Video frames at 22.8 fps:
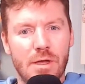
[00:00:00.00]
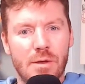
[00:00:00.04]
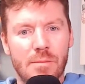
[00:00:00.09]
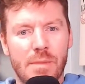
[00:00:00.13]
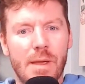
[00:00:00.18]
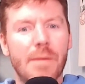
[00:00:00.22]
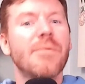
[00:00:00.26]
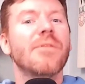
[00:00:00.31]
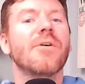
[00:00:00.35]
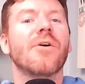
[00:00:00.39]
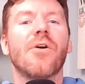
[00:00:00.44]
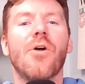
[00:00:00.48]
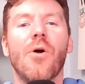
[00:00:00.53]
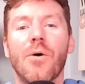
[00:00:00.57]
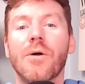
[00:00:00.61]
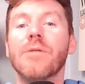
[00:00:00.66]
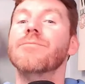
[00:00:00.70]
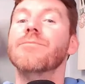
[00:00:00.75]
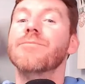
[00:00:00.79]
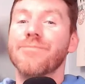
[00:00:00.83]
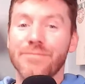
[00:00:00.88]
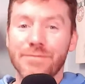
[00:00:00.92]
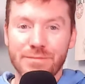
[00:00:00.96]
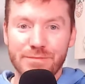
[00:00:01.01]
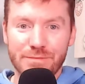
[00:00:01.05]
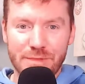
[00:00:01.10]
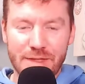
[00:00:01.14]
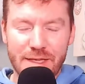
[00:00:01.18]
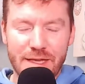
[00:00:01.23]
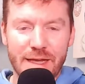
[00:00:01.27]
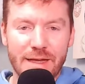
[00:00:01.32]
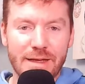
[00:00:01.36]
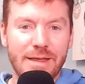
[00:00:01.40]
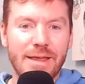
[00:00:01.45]
Maybe they're going,
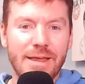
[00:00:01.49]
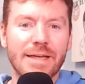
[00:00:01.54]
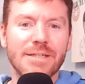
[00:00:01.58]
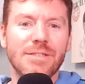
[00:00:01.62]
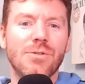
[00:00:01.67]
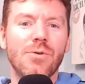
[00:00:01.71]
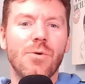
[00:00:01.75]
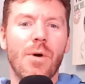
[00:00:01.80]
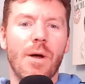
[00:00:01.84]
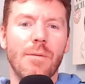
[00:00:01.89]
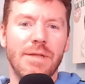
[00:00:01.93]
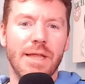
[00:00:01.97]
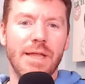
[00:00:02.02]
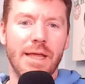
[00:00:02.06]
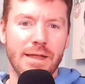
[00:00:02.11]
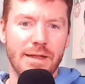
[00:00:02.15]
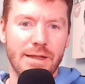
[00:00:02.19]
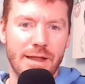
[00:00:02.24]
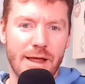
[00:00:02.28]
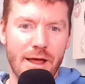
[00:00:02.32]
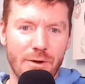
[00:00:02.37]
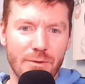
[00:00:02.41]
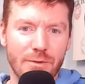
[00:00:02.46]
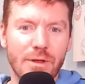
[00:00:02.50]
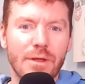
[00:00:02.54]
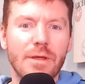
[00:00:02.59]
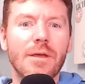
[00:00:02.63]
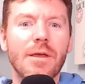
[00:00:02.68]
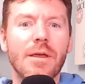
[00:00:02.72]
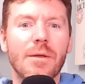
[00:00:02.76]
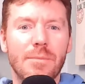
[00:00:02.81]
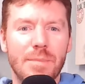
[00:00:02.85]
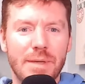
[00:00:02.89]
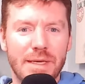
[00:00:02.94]
guess who I'm dicking down?
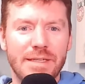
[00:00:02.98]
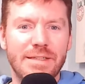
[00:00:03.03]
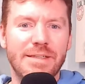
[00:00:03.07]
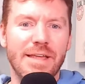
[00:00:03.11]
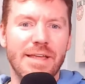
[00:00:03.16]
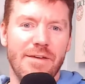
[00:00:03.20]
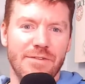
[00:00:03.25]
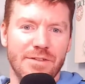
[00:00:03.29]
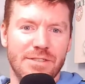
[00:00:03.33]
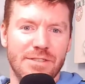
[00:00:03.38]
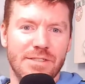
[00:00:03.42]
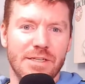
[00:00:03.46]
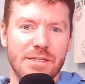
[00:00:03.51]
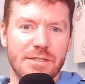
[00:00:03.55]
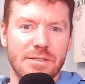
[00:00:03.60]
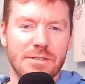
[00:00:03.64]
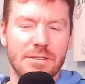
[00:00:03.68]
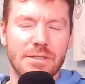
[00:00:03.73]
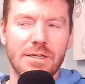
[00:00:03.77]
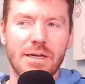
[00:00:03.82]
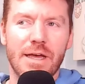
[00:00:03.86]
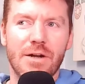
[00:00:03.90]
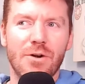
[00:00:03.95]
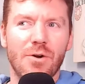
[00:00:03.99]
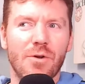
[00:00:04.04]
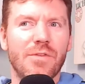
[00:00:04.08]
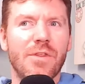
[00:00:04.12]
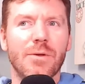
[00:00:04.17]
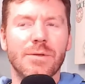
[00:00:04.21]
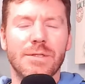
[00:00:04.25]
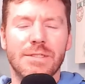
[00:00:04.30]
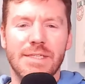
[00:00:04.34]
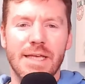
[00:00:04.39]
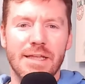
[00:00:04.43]
Pete Davidson. I don't know if they
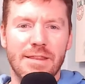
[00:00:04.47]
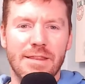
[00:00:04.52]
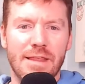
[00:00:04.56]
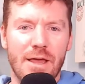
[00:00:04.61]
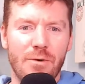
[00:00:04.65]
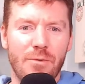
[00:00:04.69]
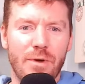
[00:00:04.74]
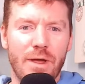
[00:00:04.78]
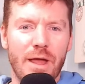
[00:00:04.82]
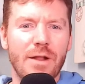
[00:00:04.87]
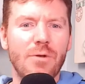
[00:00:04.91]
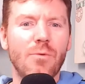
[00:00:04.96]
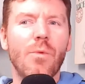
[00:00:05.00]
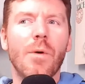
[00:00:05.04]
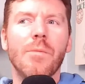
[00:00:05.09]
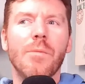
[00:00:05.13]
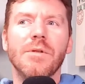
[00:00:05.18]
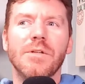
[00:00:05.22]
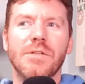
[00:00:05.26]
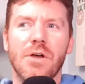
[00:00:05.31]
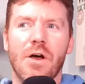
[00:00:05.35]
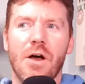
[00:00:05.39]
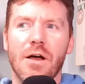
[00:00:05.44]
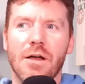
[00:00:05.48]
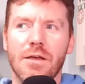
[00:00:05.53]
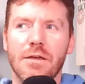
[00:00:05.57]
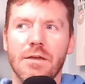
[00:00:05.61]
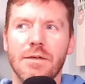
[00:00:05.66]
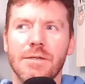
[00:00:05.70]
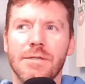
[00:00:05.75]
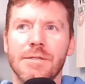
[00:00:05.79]
would say it that way. How do women talk?